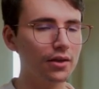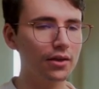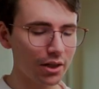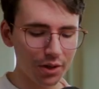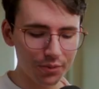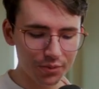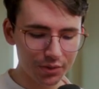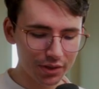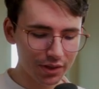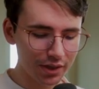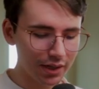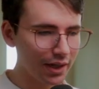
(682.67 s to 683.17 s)
Now
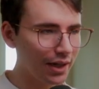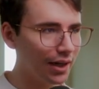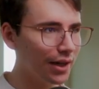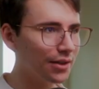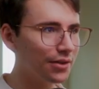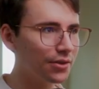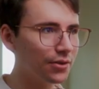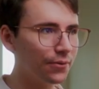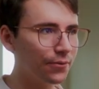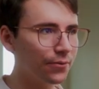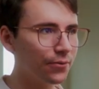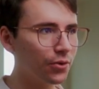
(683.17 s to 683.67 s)
I'm just going to
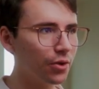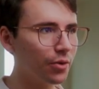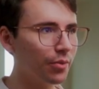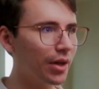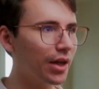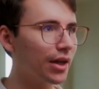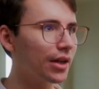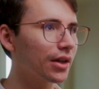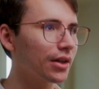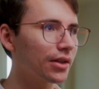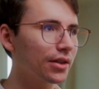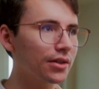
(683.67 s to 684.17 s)
add some
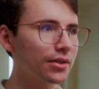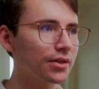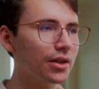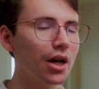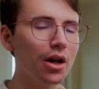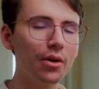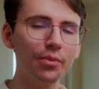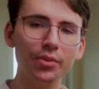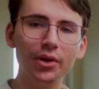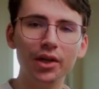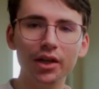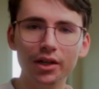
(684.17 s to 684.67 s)
formatting on the
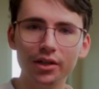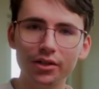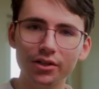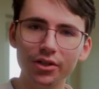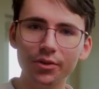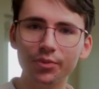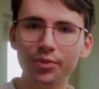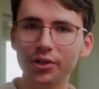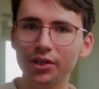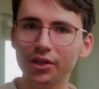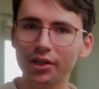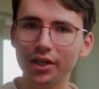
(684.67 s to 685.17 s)
top.
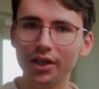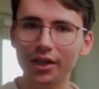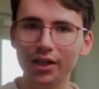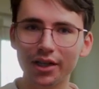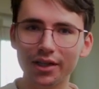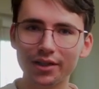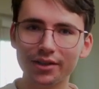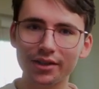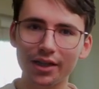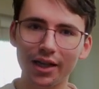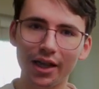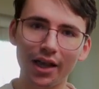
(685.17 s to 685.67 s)
Typically, I
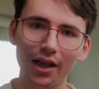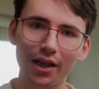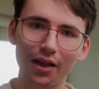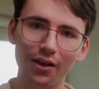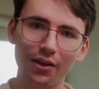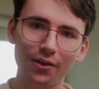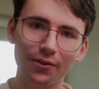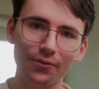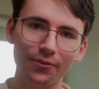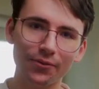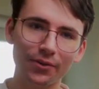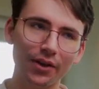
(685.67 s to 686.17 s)
like to
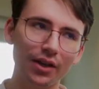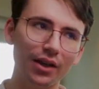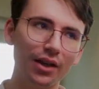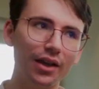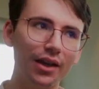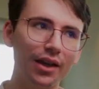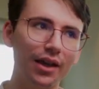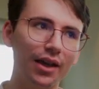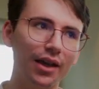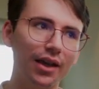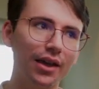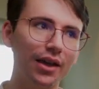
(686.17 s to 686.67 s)
have
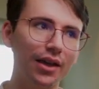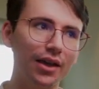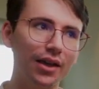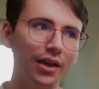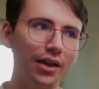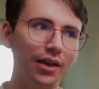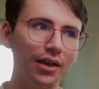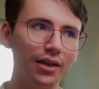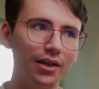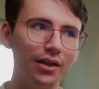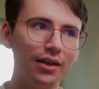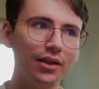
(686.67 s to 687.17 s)

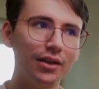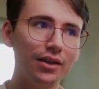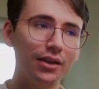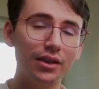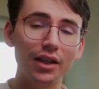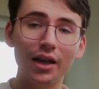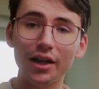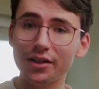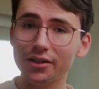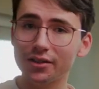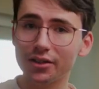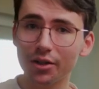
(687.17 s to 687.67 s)
a
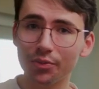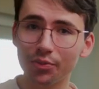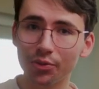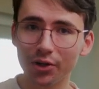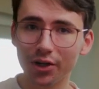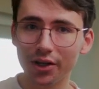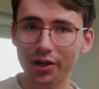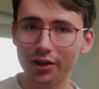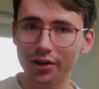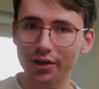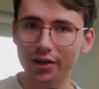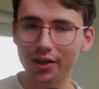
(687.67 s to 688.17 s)
line
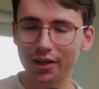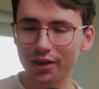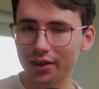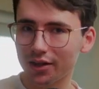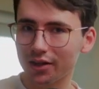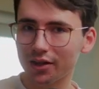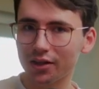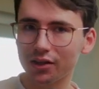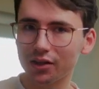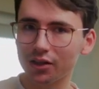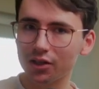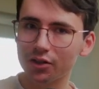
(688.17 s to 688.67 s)
separator and
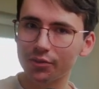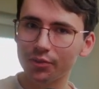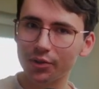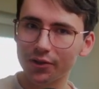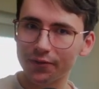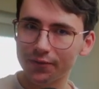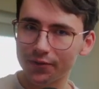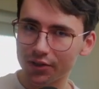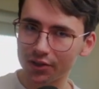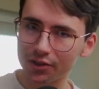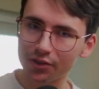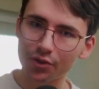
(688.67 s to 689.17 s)
then a little bit
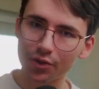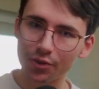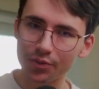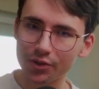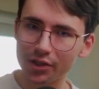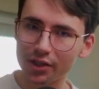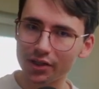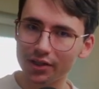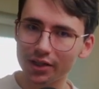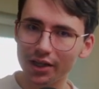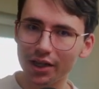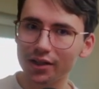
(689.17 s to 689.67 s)
of
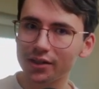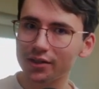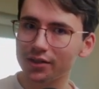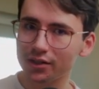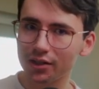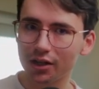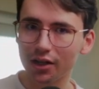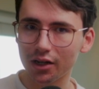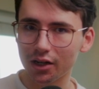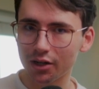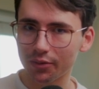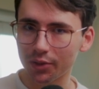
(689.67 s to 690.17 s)
description
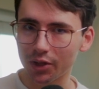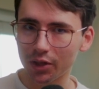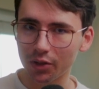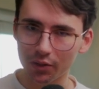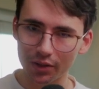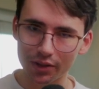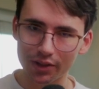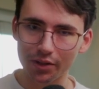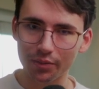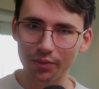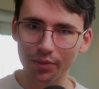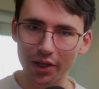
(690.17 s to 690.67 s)
text talking about
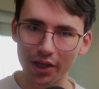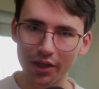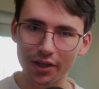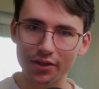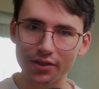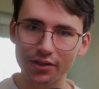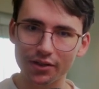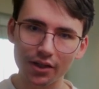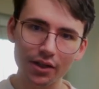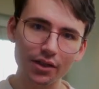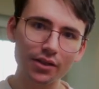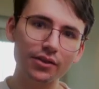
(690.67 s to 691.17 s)
what the
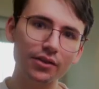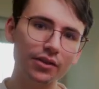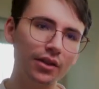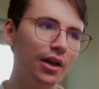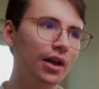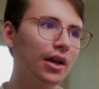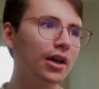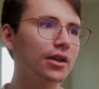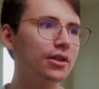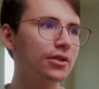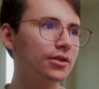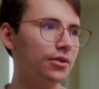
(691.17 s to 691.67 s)
page does.
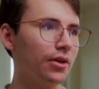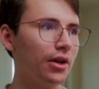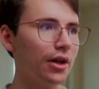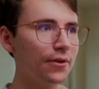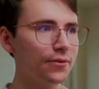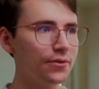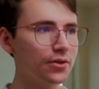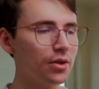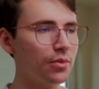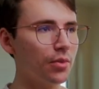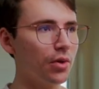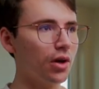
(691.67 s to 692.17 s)
So I
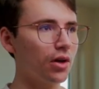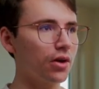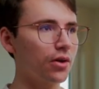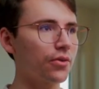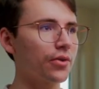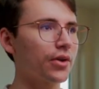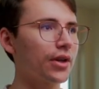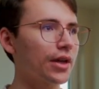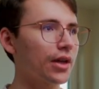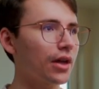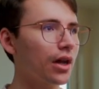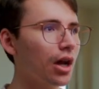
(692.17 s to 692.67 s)
have some
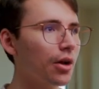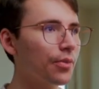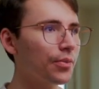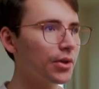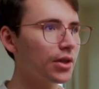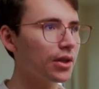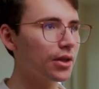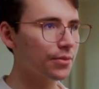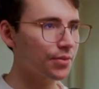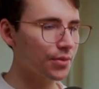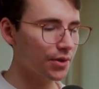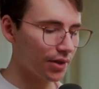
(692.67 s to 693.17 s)
already
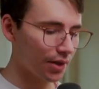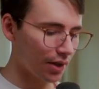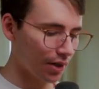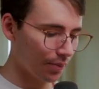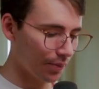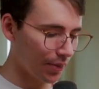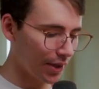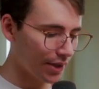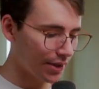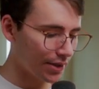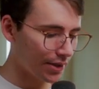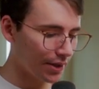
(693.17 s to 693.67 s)
copied. I'm just
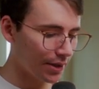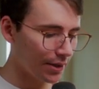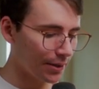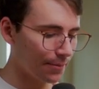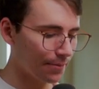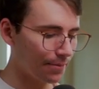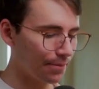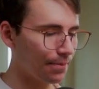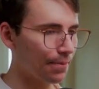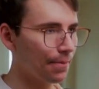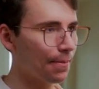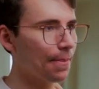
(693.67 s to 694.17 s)
going to paste
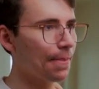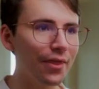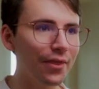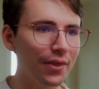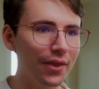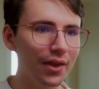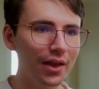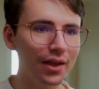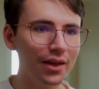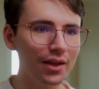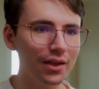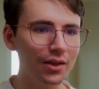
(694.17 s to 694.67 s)
it.
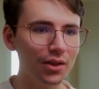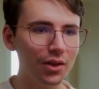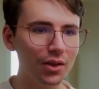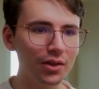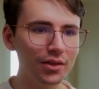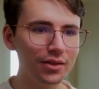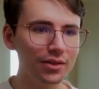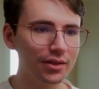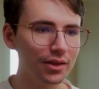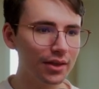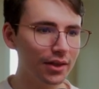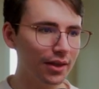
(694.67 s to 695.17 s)
And then it
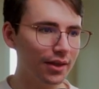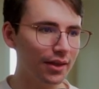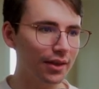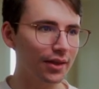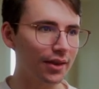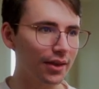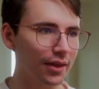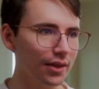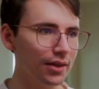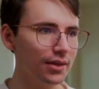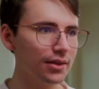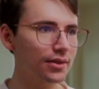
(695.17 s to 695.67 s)
looks like
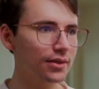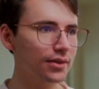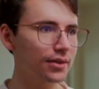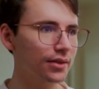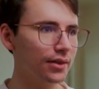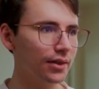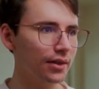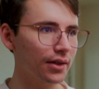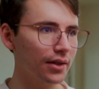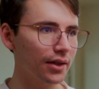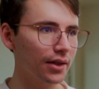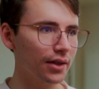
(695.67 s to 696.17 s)

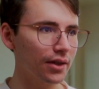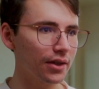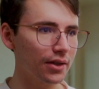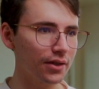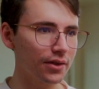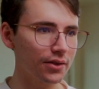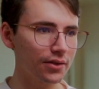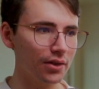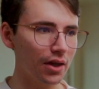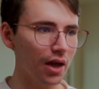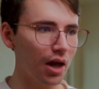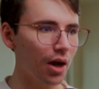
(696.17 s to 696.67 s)
this
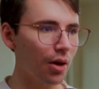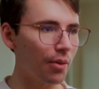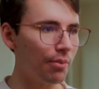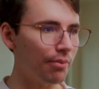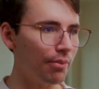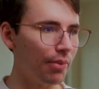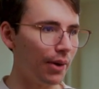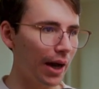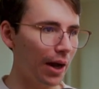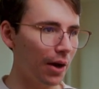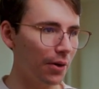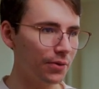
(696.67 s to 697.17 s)
is
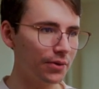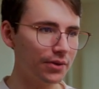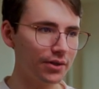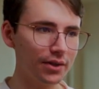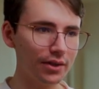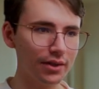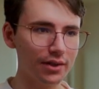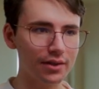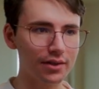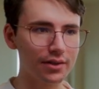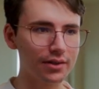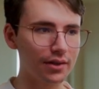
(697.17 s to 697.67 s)

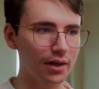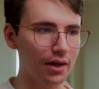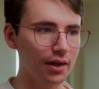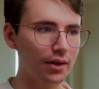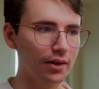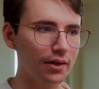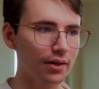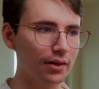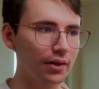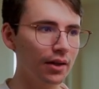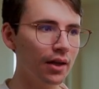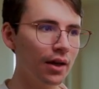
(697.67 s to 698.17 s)
about
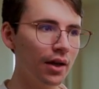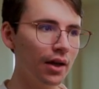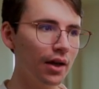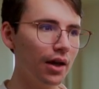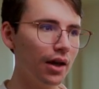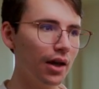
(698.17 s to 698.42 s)
done.